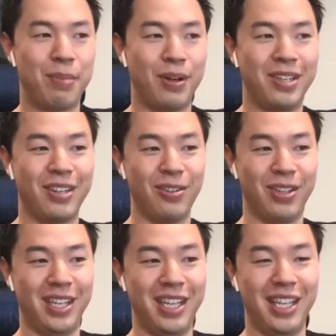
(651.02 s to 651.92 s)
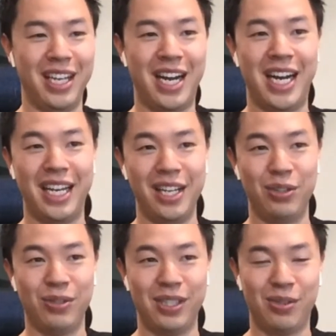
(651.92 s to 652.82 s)
particularly high
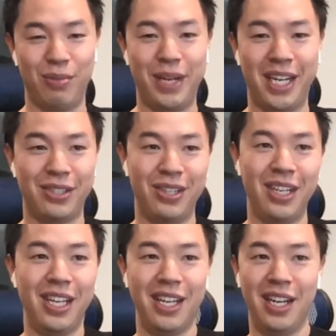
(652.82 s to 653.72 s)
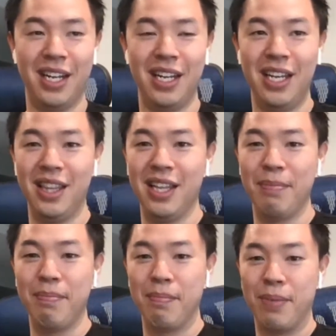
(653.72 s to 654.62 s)
interest or passion in
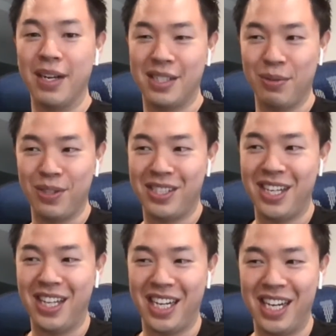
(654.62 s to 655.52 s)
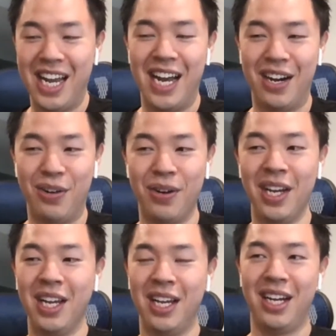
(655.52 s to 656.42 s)
the products that we're selling now
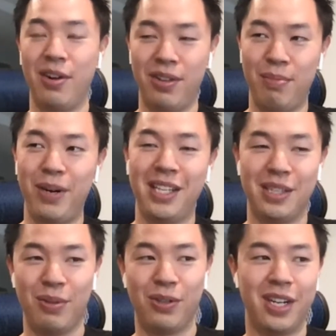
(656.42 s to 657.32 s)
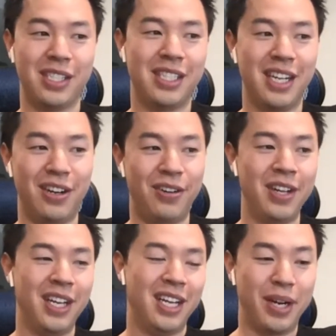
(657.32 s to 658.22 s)
that are in the brands that we're trying to sell.
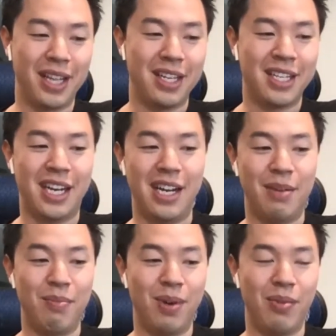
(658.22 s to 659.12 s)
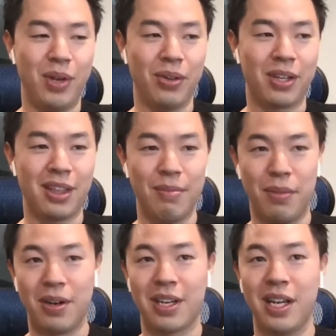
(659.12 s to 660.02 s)
But at the time when we looked at the
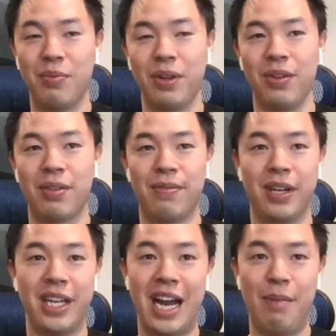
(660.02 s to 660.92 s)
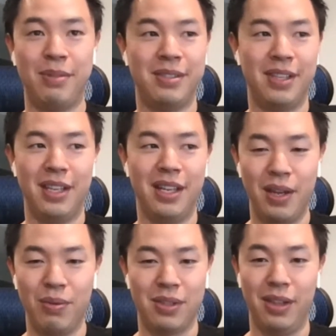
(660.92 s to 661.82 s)
market and we looked for gaps,
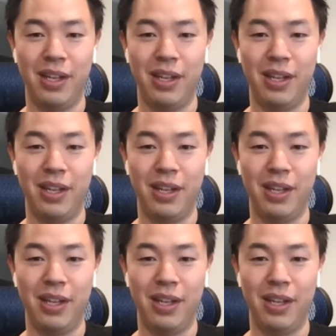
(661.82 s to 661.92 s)
it was